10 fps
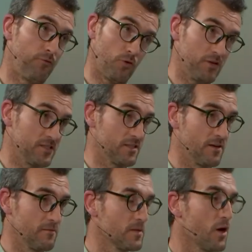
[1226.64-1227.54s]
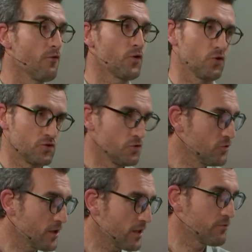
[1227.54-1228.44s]
forest. Of course, you do
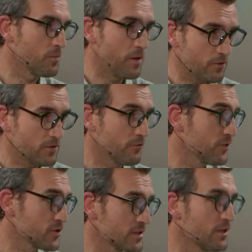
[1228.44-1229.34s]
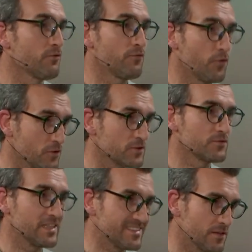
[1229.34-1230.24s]
not have the biodiversity of a forest of
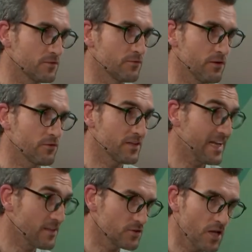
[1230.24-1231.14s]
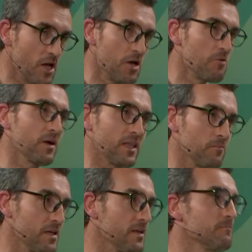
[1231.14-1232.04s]
6,500 hectares, but I
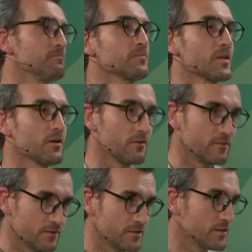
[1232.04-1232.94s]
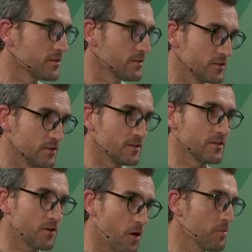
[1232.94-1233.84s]
mean,
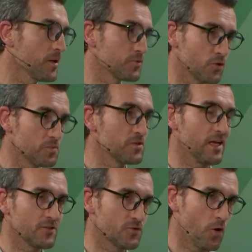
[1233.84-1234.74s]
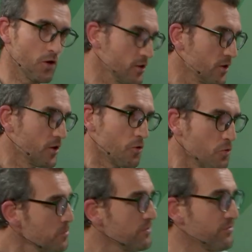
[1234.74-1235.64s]
uh, carbon absorption and so on
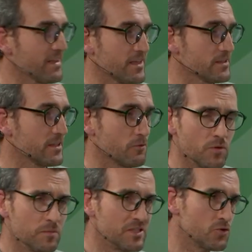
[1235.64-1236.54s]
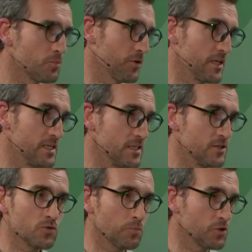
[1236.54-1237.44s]
would be fantastic. Would be super easy,
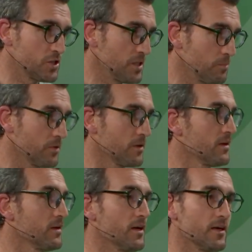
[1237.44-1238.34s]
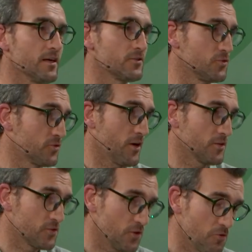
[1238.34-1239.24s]
super cheap uh, to
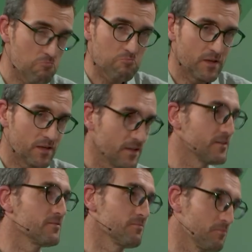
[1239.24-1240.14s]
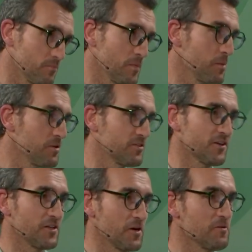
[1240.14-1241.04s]
start. So maybe so
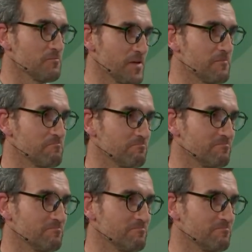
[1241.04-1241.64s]
start there. Yeah. Yes,